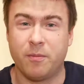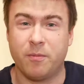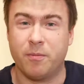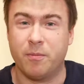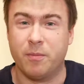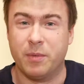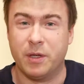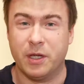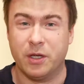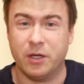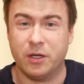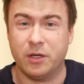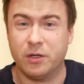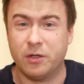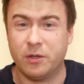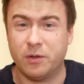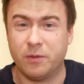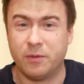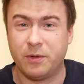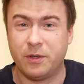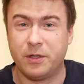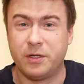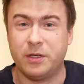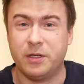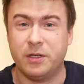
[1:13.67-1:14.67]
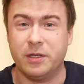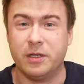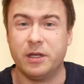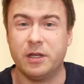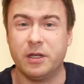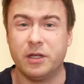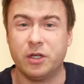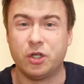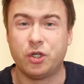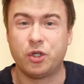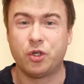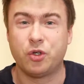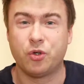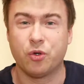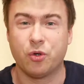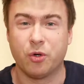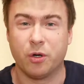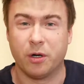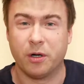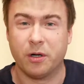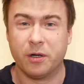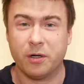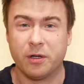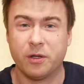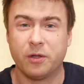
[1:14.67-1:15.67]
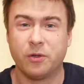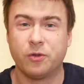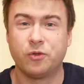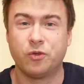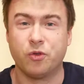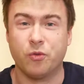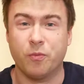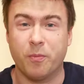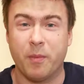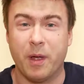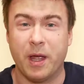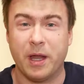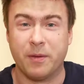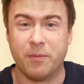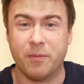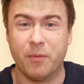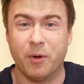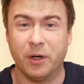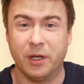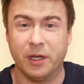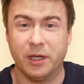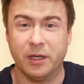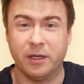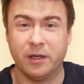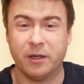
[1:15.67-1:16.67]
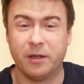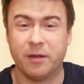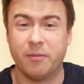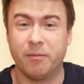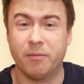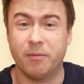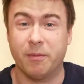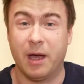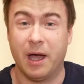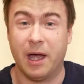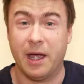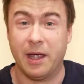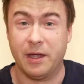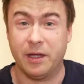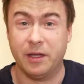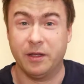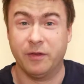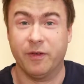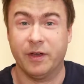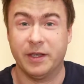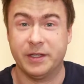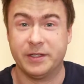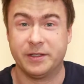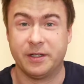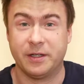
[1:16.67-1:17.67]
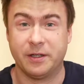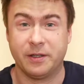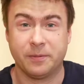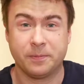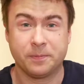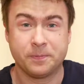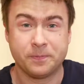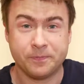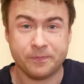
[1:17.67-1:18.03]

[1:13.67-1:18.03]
be nearly sure to make money by investing?